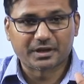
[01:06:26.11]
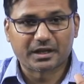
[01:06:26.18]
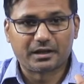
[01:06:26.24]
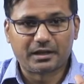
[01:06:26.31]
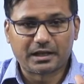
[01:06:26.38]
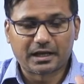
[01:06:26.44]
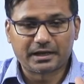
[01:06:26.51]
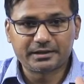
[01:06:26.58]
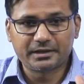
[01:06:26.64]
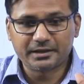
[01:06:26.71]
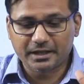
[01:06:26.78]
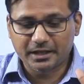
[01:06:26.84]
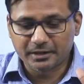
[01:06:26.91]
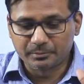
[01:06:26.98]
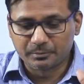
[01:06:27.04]
lion
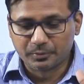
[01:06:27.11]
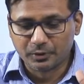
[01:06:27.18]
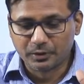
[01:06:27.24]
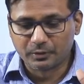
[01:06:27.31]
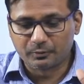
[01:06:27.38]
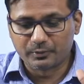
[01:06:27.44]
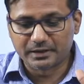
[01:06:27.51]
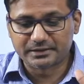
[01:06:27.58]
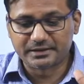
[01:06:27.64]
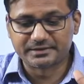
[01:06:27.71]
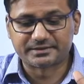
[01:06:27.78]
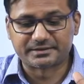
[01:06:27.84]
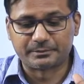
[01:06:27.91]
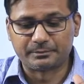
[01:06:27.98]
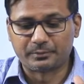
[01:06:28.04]
and bull were the
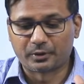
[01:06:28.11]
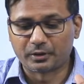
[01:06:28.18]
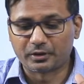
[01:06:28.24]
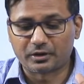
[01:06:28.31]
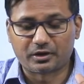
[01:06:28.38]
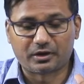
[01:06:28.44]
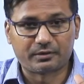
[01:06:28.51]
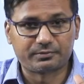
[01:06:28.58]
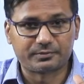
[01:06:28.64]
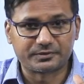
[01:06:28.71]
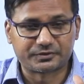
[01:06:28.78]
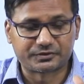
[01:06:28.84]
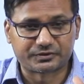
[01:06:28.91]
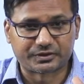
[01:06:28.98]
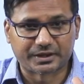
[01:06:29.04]
symbol of
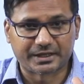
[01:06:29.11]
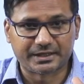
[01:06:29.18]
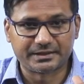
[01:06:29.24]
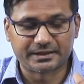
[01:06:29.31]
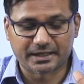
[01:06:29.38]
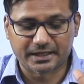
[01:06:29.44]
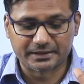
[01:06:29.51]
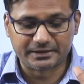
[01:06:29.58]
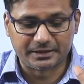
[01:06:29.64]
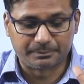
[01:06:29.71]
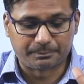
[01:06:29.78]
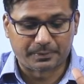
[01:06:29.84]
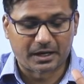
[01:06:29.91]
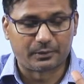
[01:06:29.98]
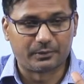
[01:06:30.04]
strength and the
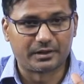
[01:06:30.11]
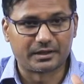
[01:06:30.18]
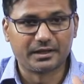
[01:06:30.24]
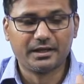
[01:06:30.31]
power,